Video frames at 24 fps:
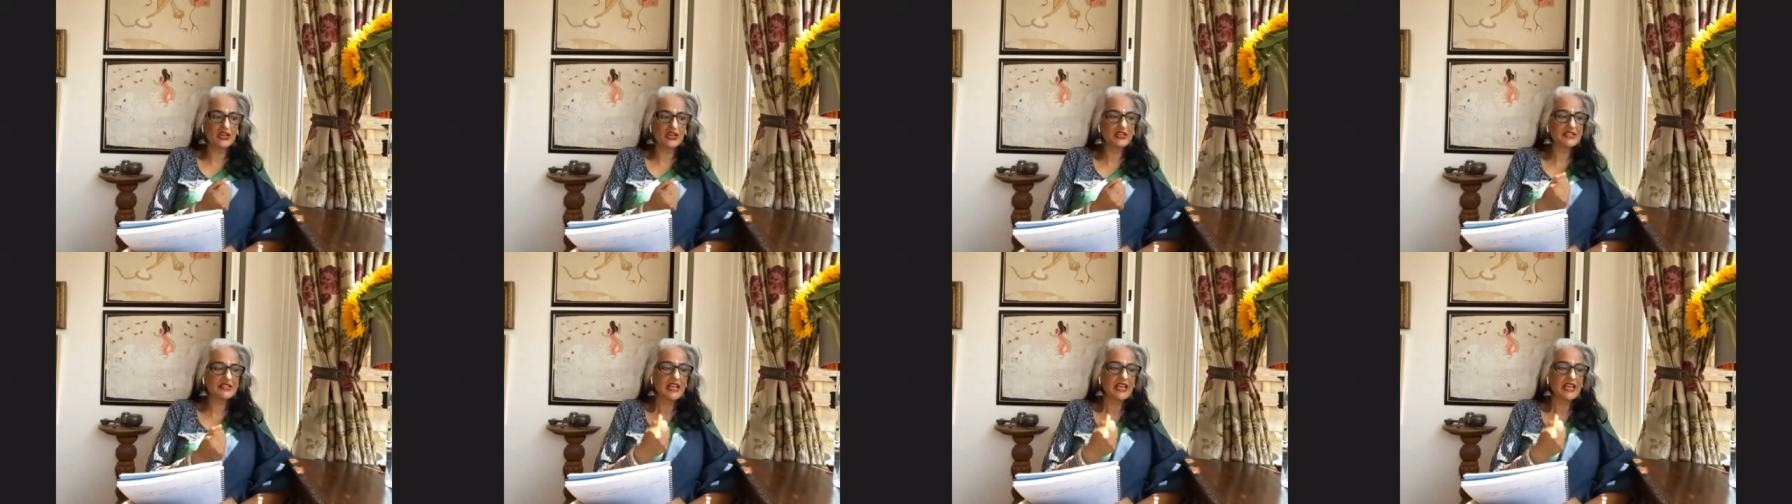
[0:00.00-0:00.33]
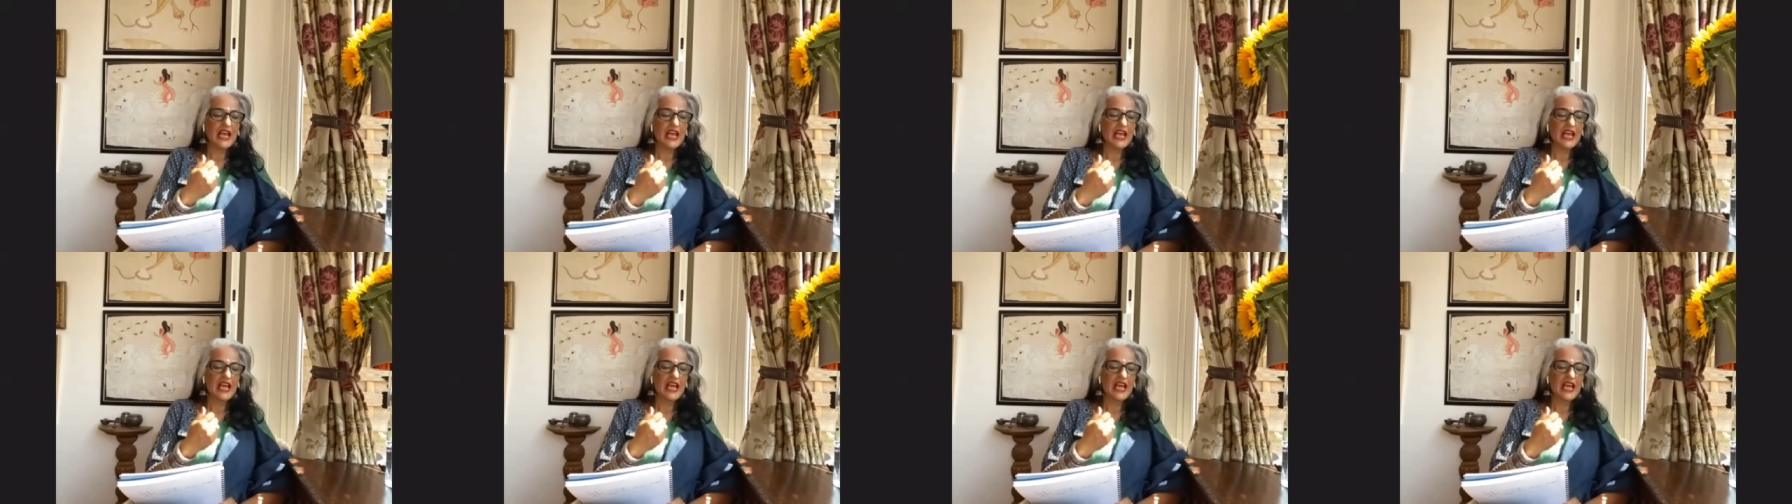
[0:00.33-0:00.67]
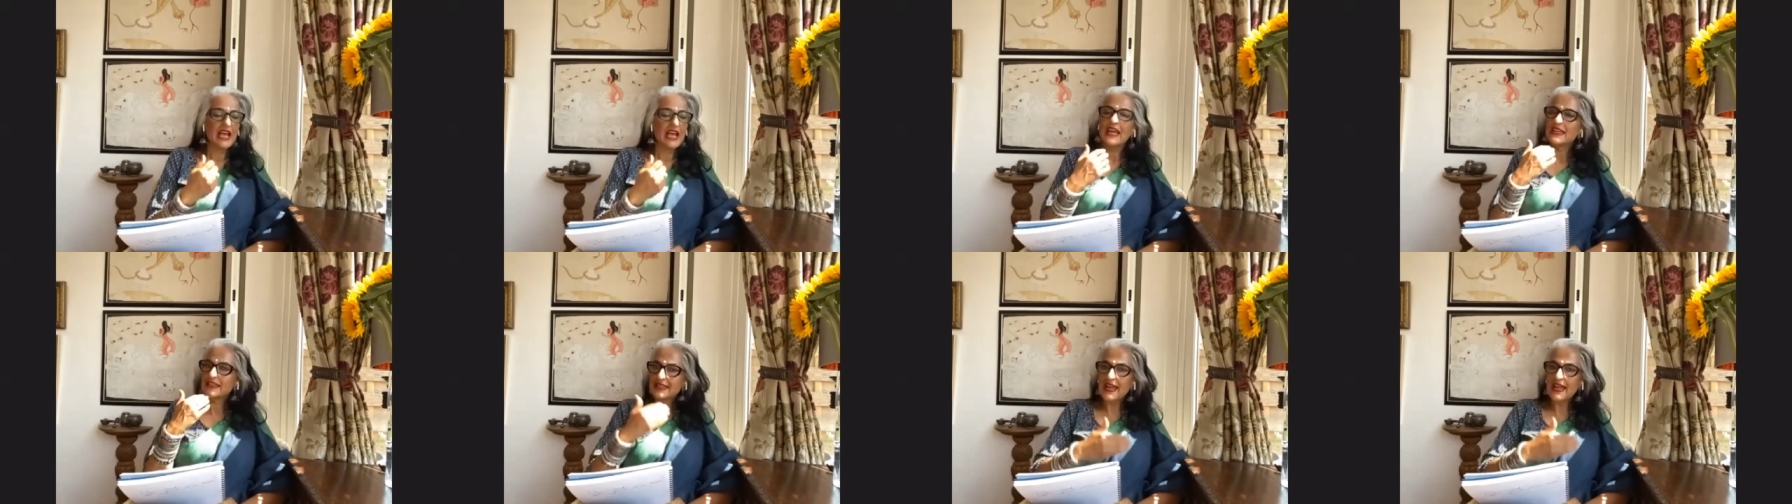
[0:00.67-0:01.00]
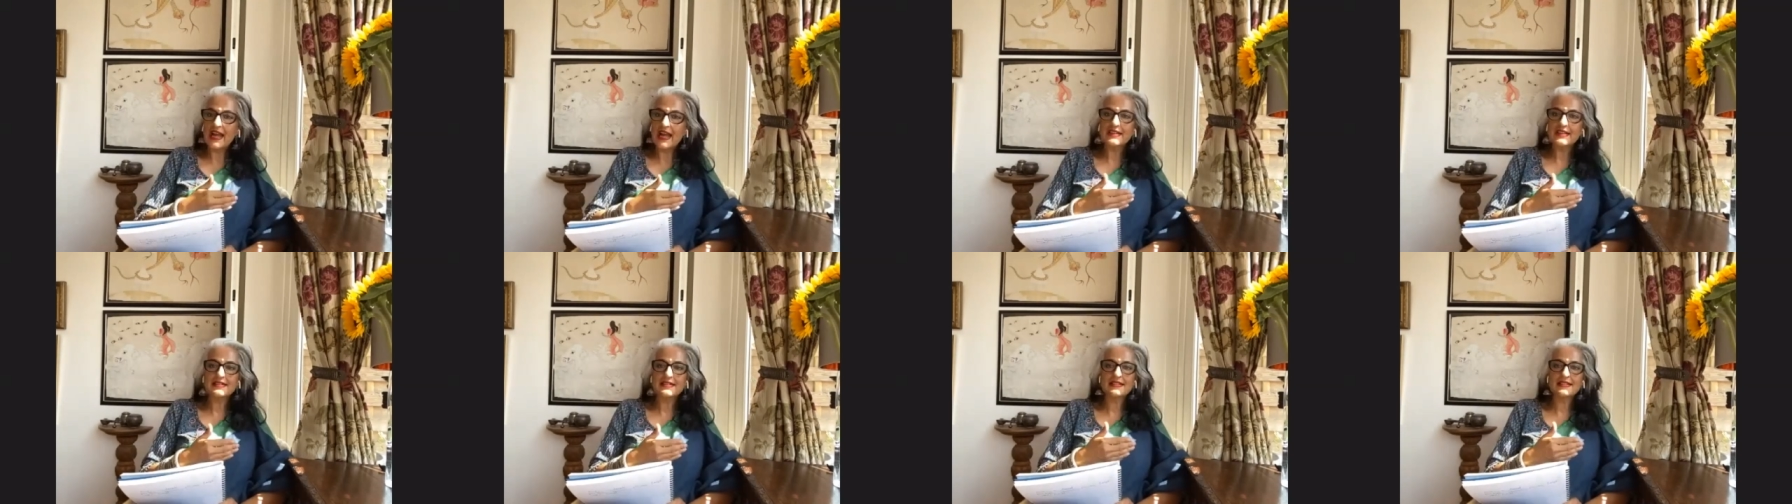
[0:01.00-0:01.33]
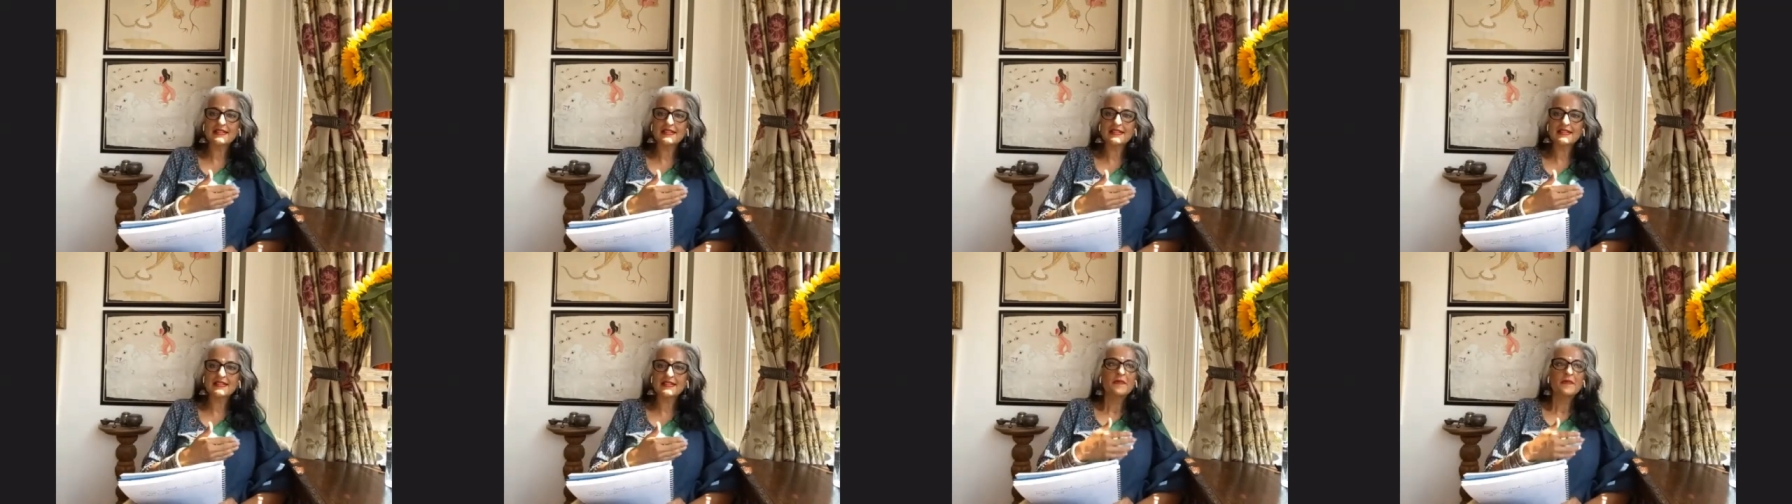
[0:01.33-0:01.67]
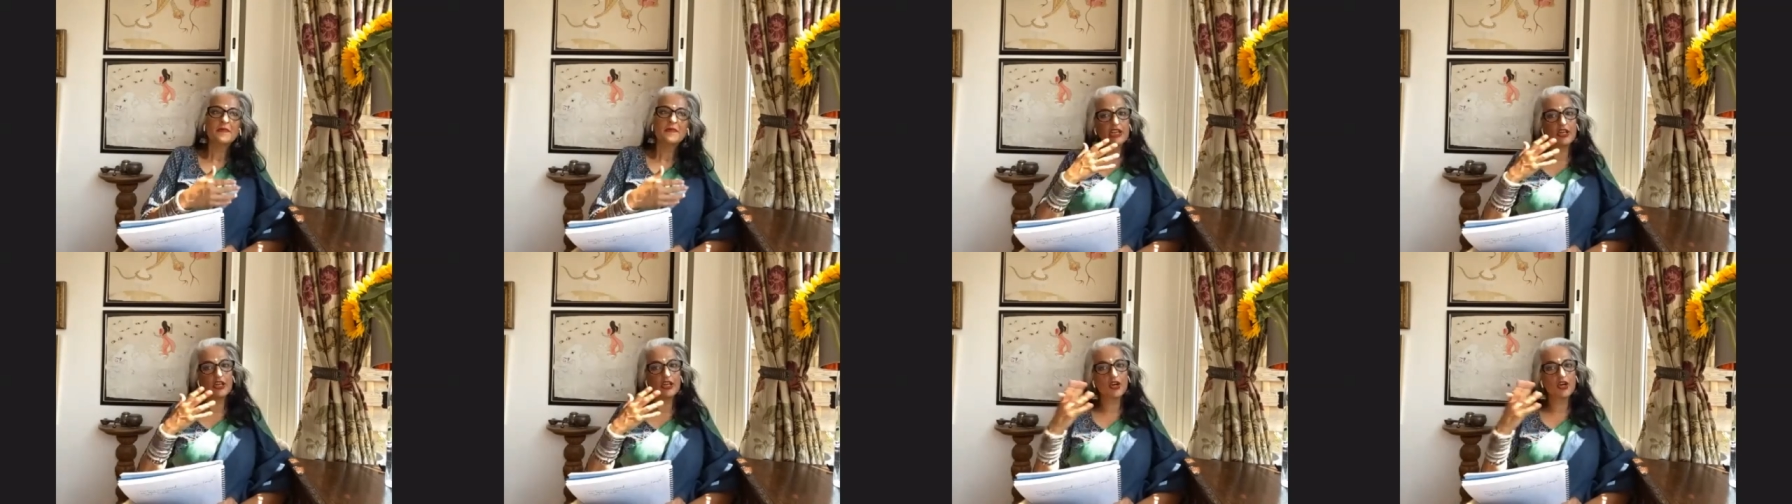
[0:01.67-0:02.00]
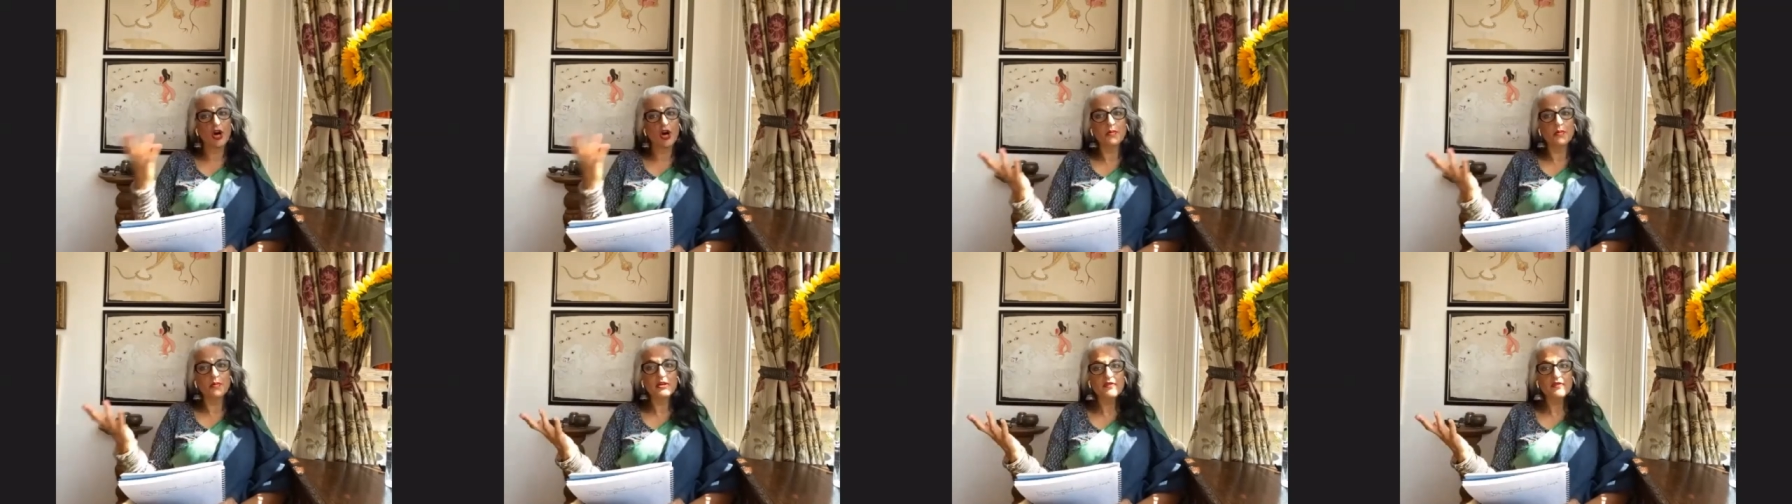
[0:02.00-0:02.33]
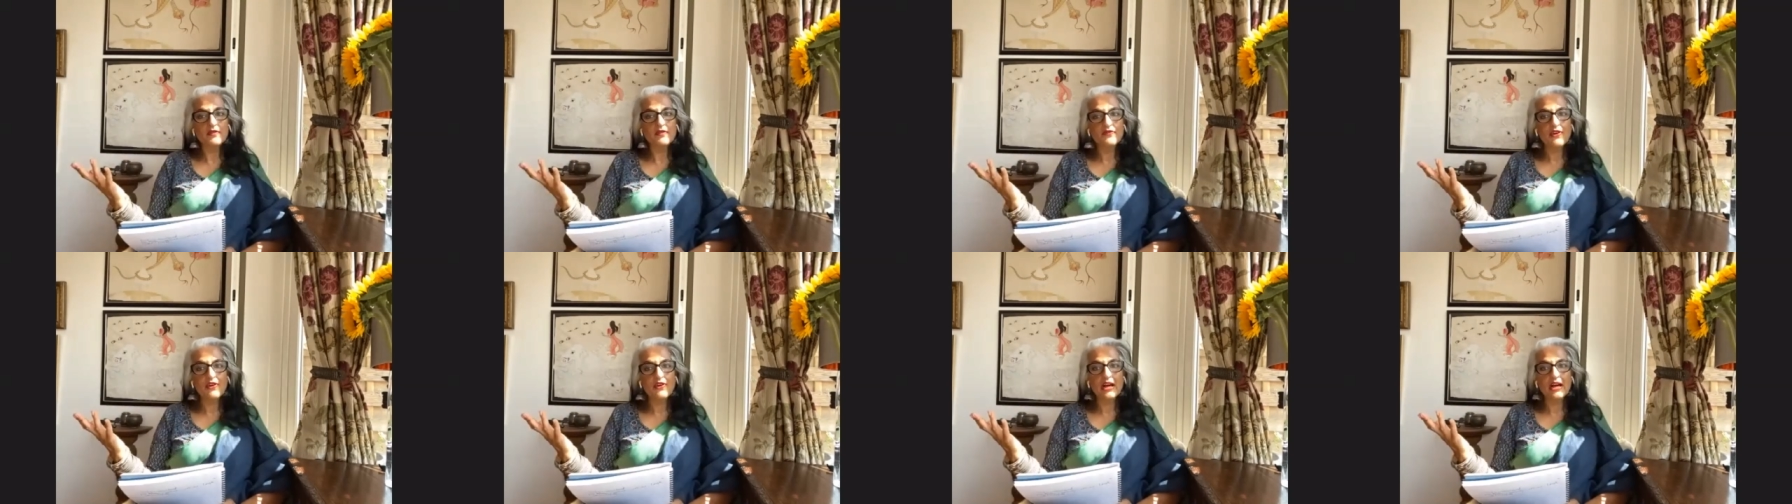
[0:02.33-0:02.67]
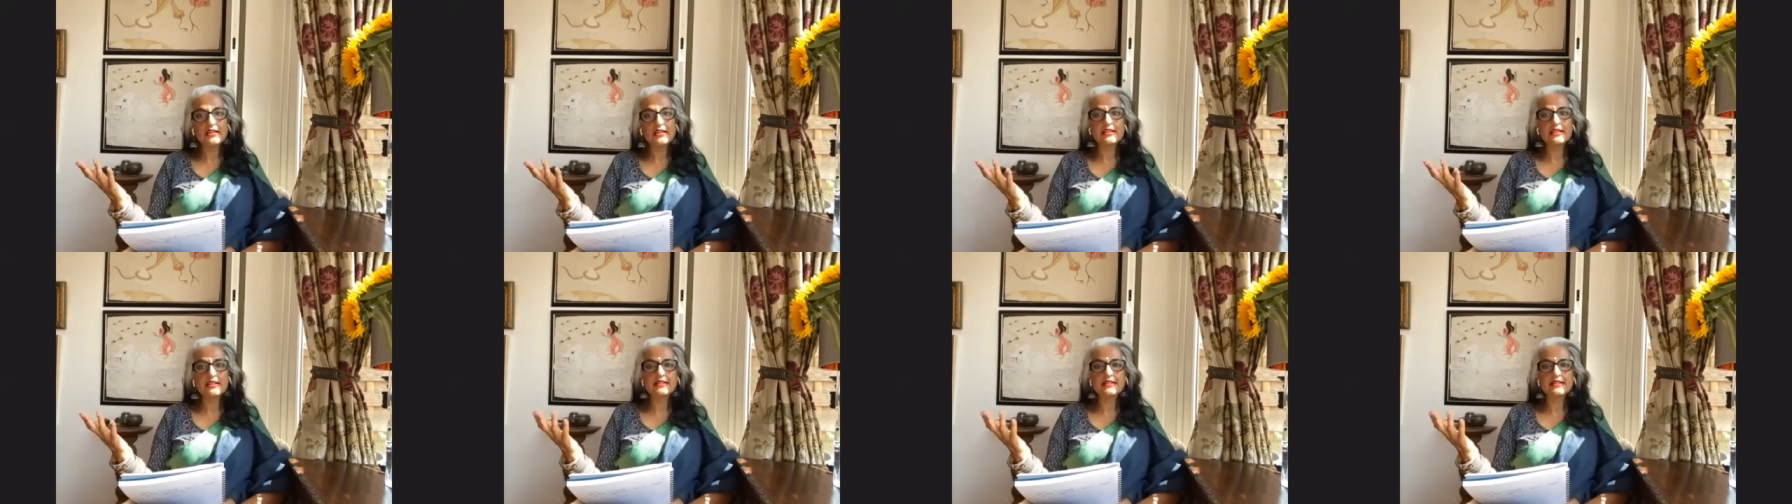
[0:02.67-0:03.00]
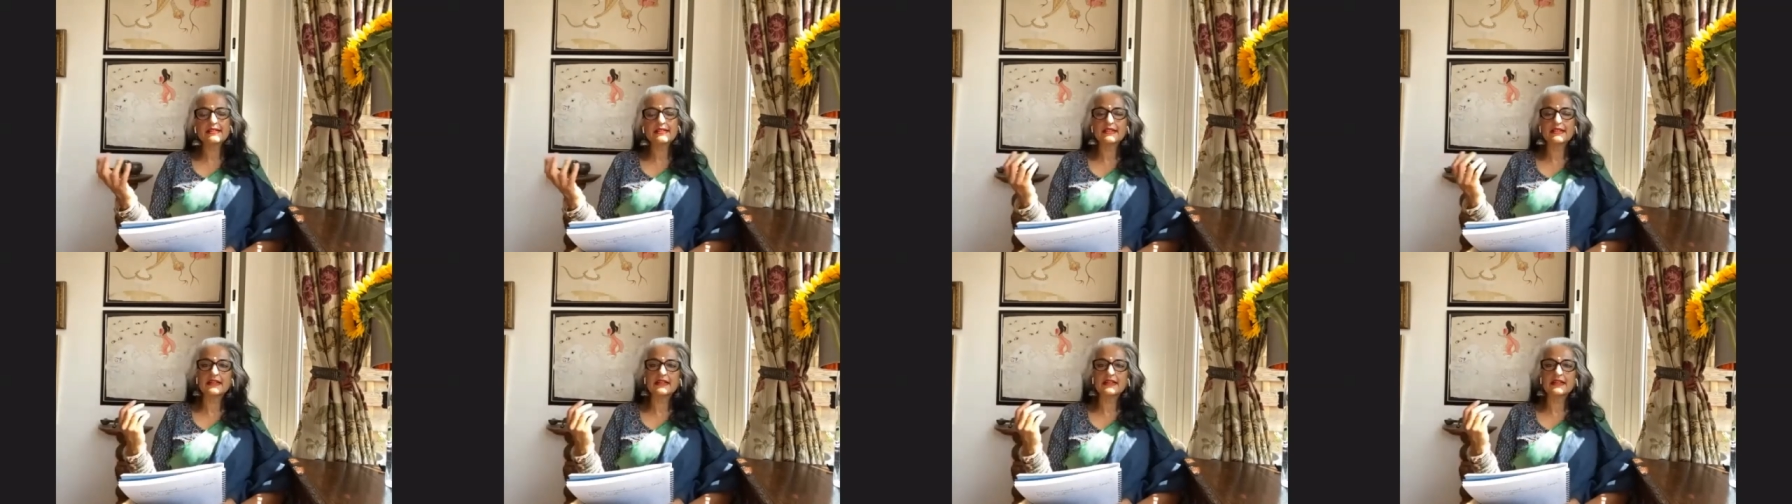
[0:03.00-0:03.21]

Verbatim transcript: yes, it is one of those very common fantasies.